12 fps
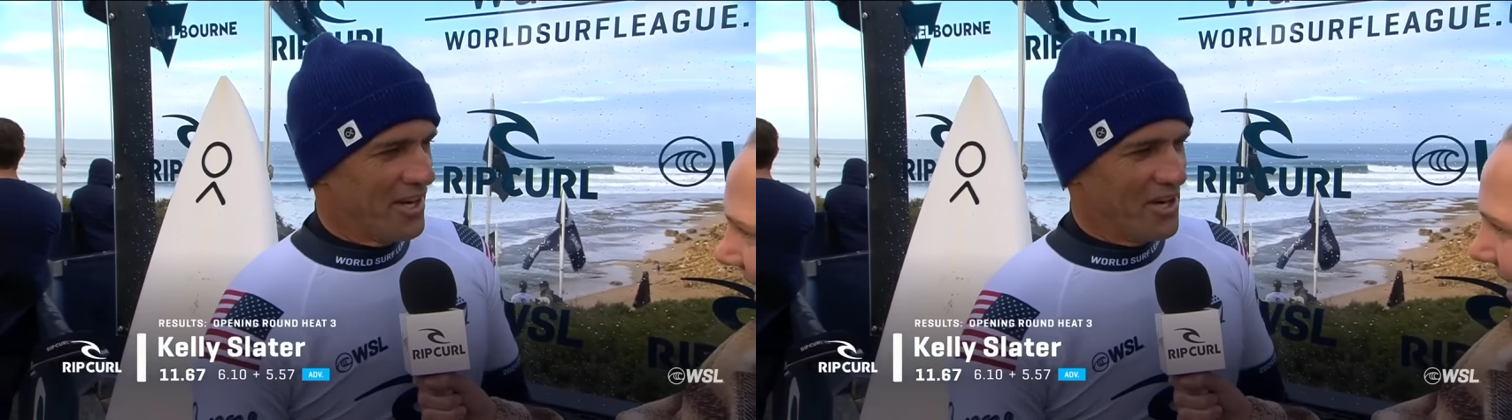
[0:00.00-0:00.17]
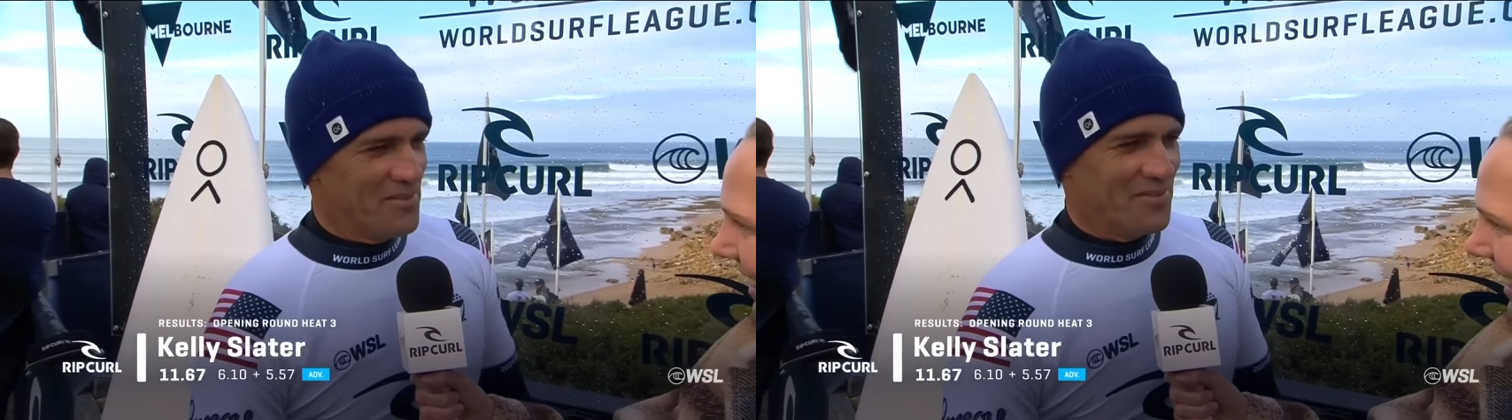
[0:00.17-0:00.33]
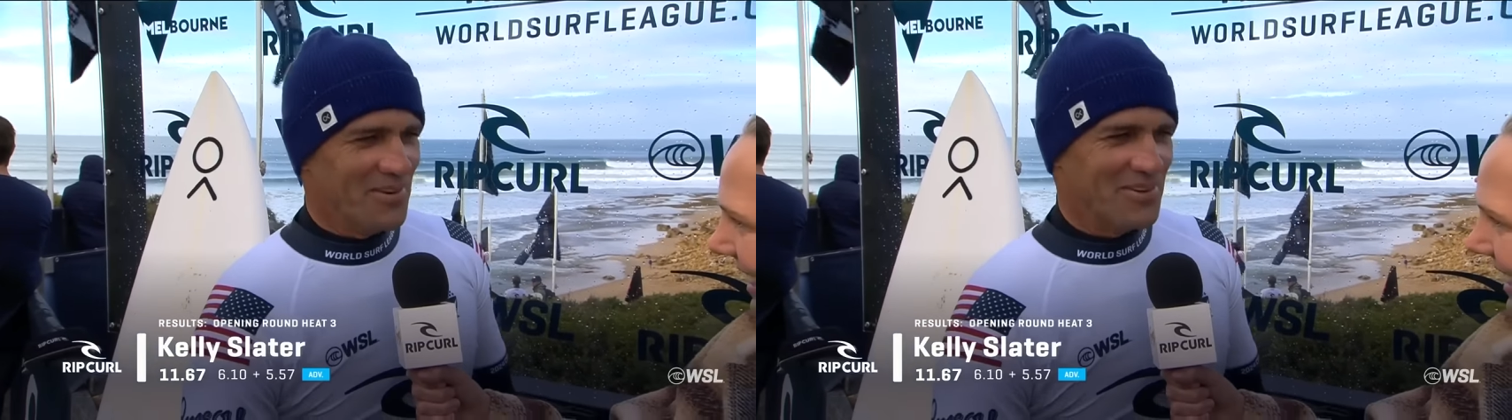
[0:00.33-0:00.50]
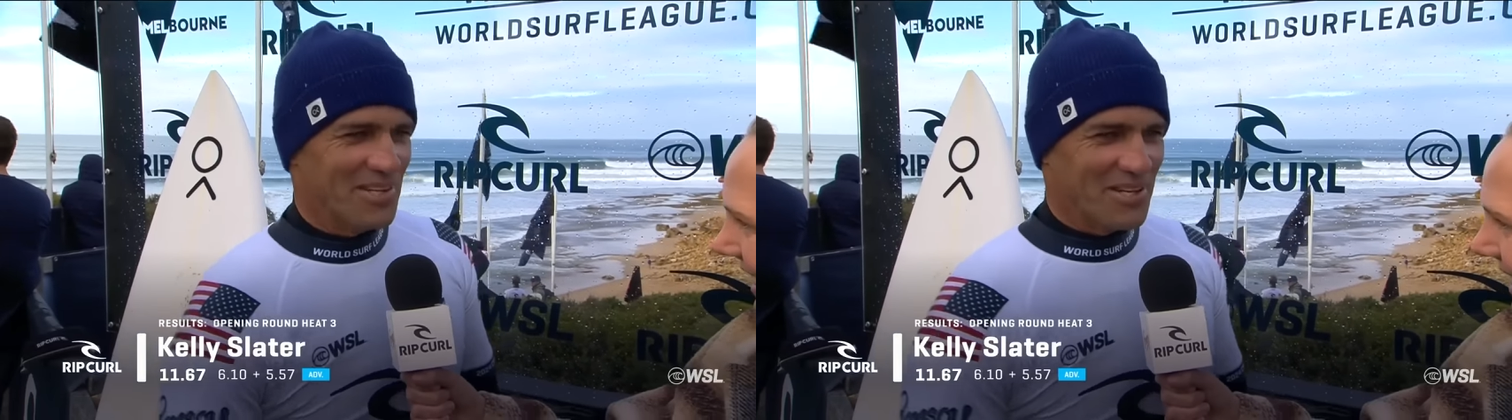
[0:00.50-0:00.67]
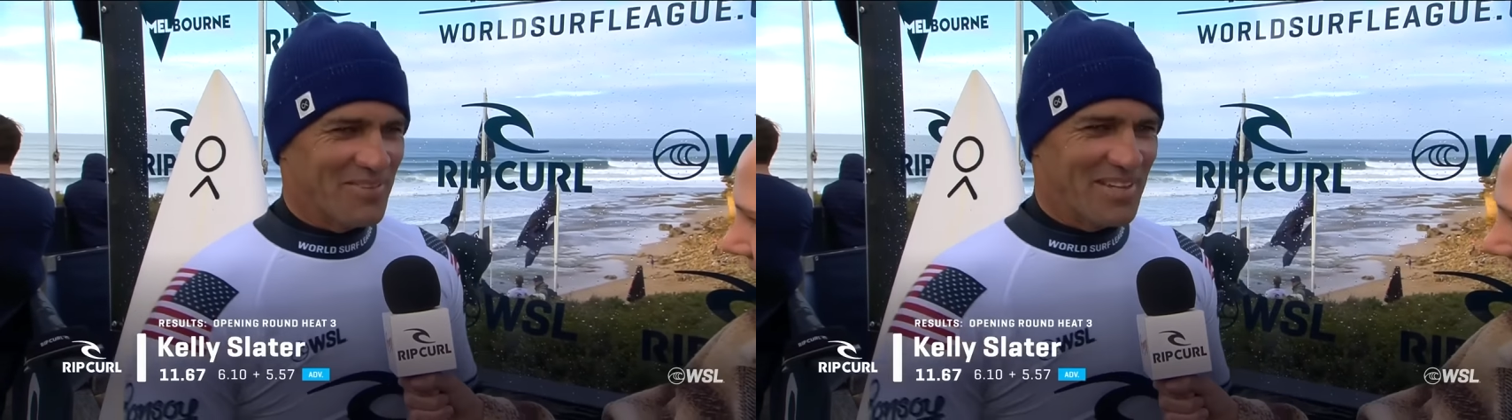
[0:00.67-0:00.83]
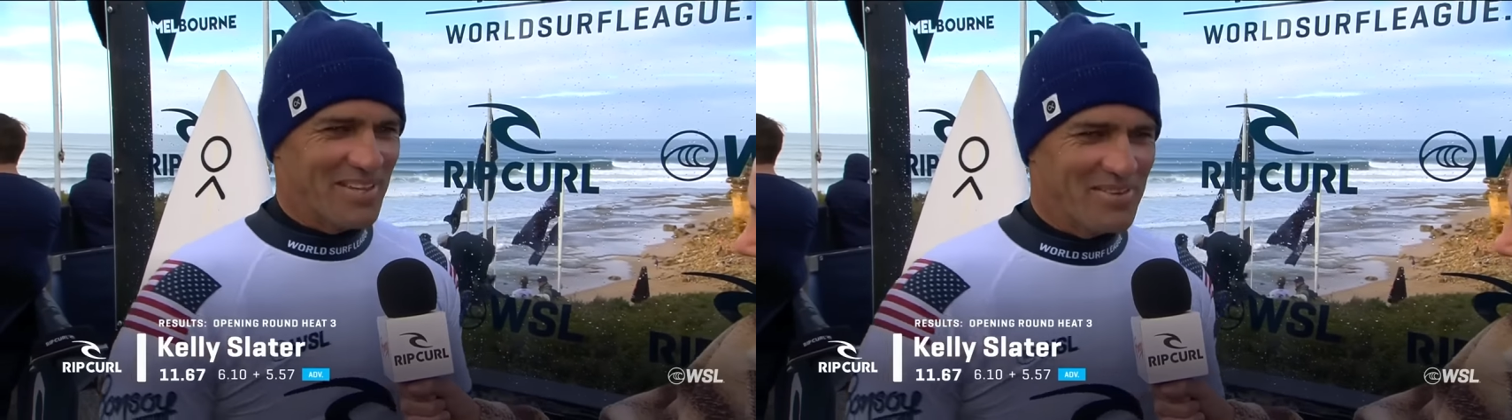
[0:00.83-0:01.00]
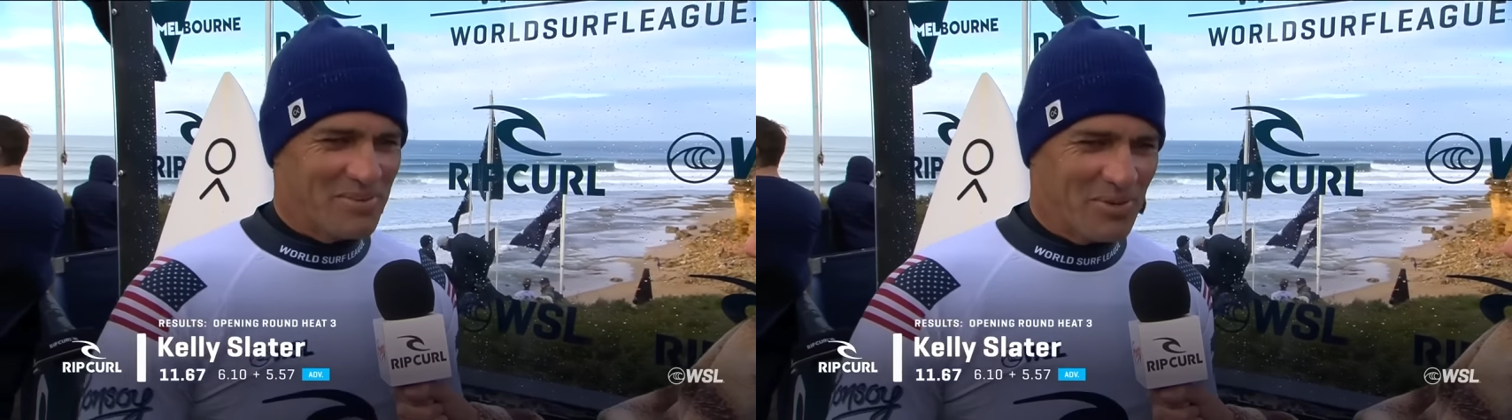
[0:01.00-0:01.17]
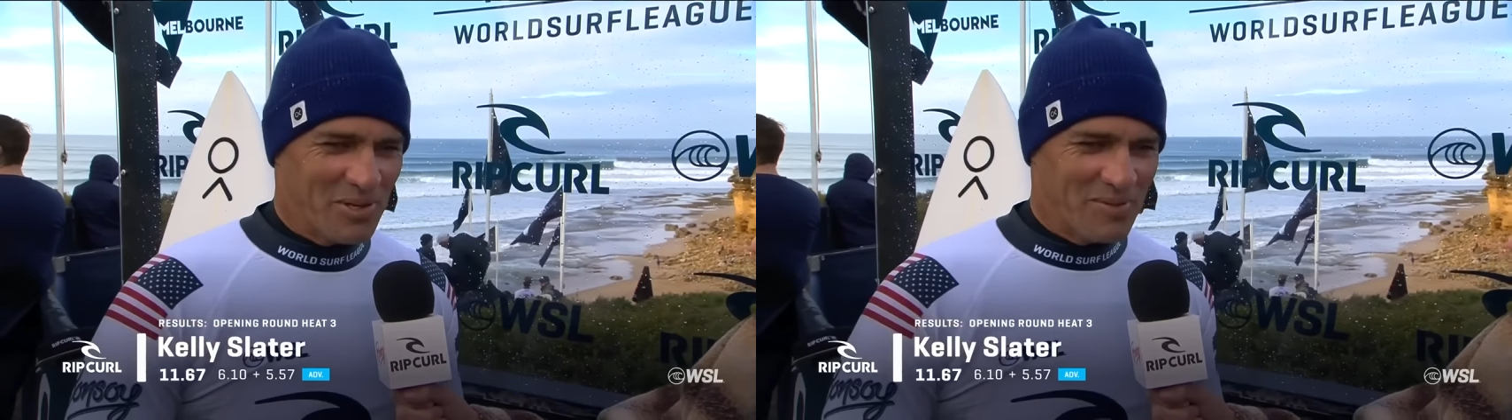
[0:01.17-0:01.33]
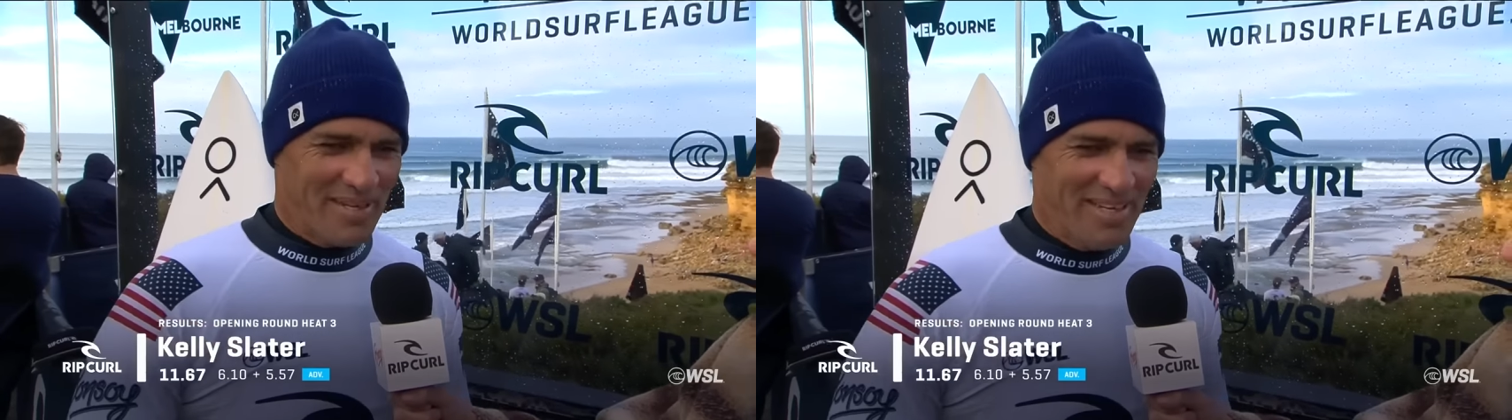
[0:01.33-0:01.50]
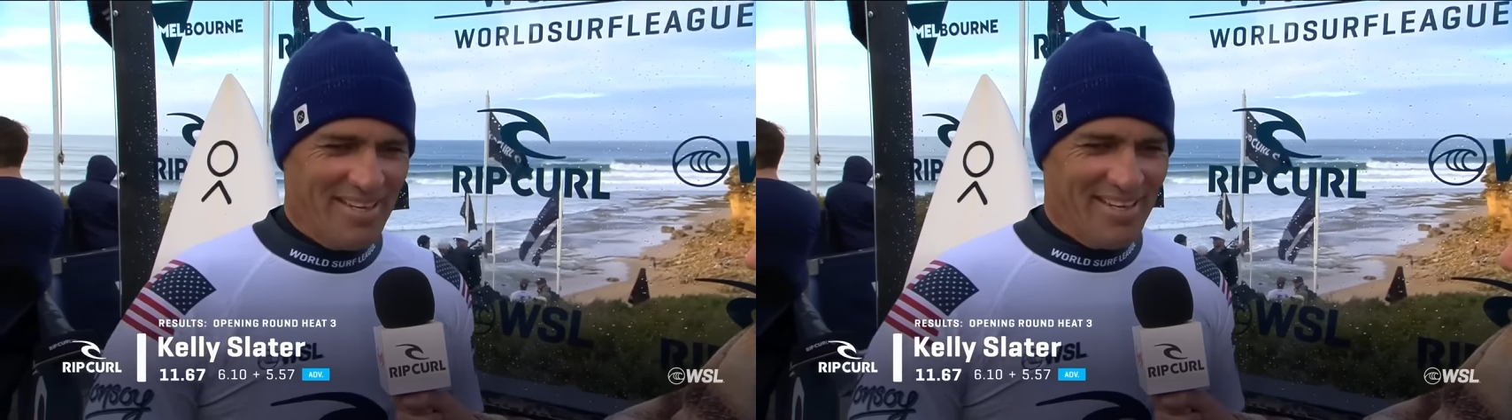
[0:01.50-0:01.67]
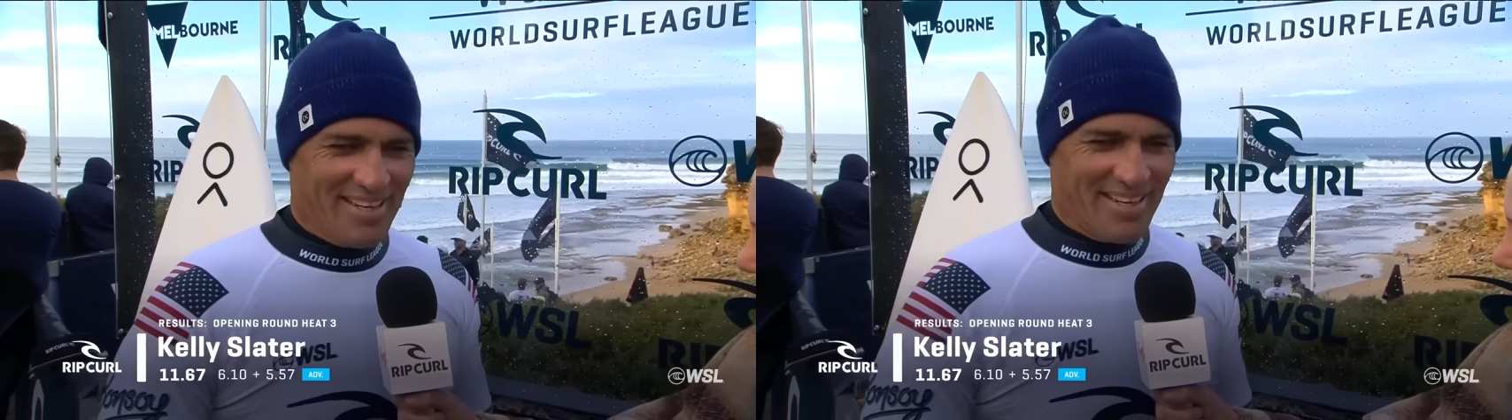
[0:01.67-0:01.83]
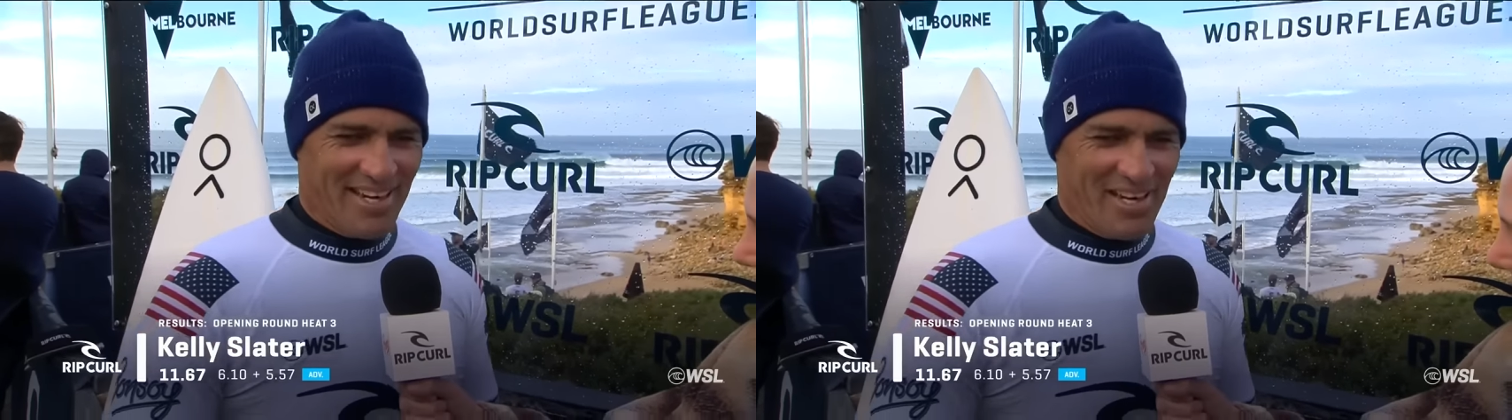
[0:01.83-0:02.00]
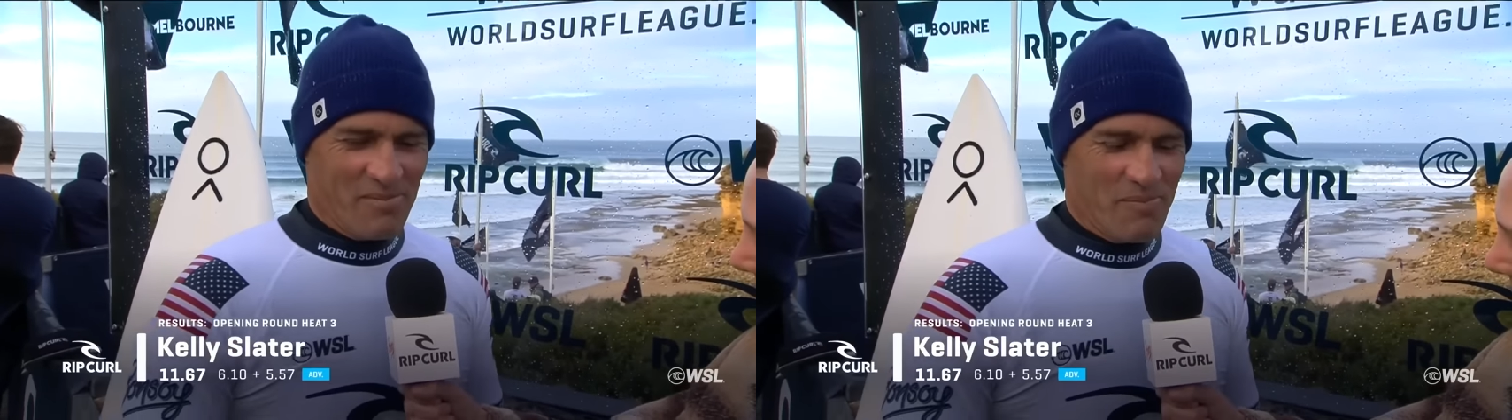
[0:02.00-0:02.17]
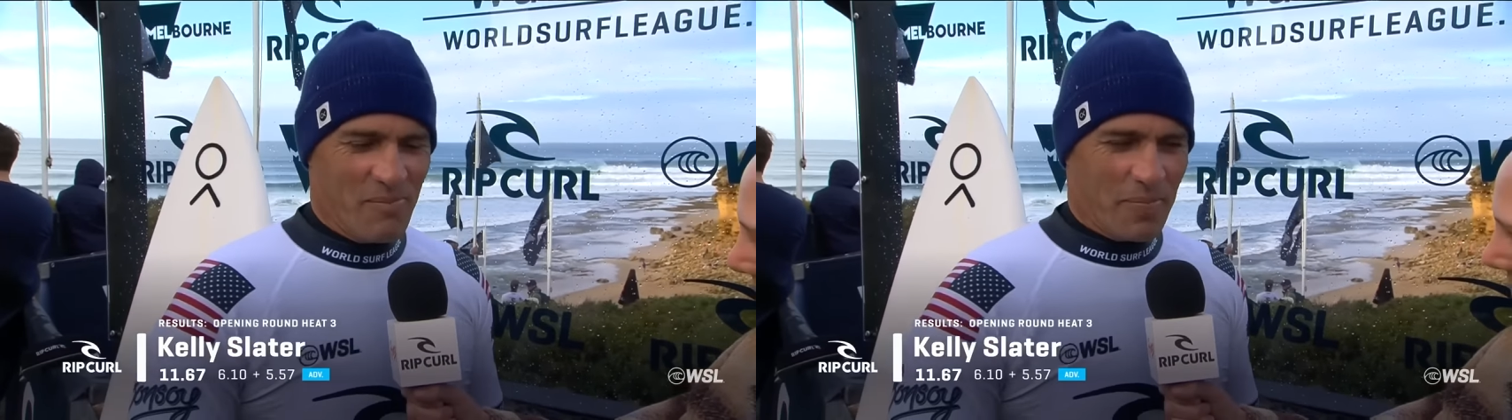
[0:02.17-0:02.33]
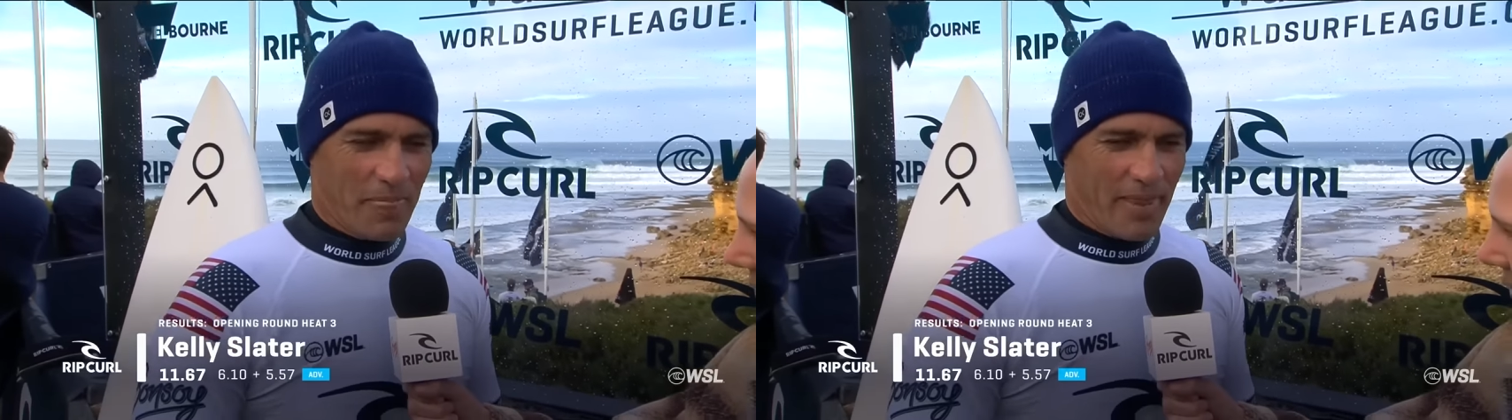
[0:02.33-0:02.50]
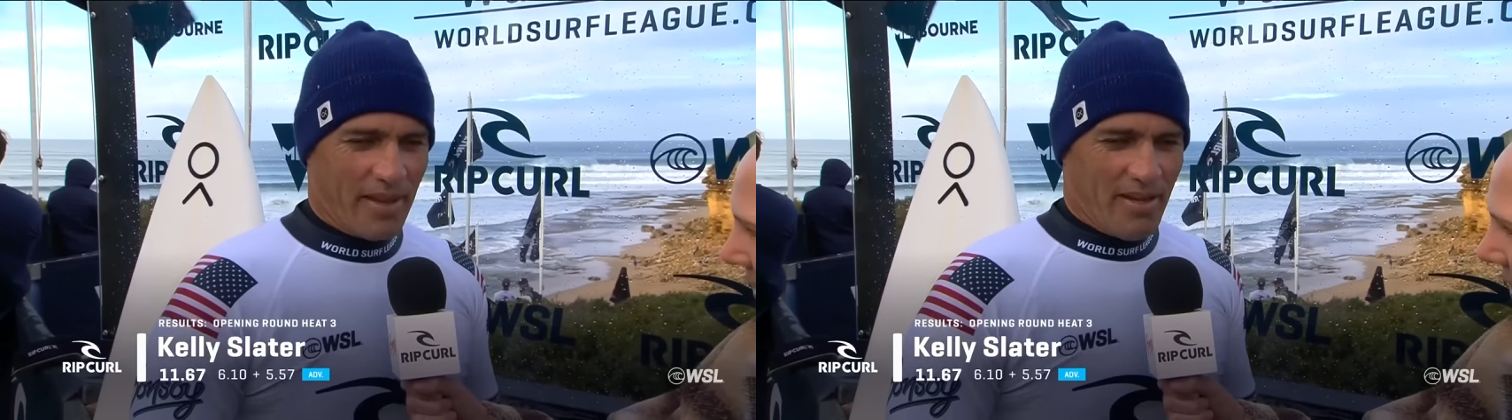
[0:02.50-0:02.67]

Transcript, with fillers: Um, we were talking about that before, but um,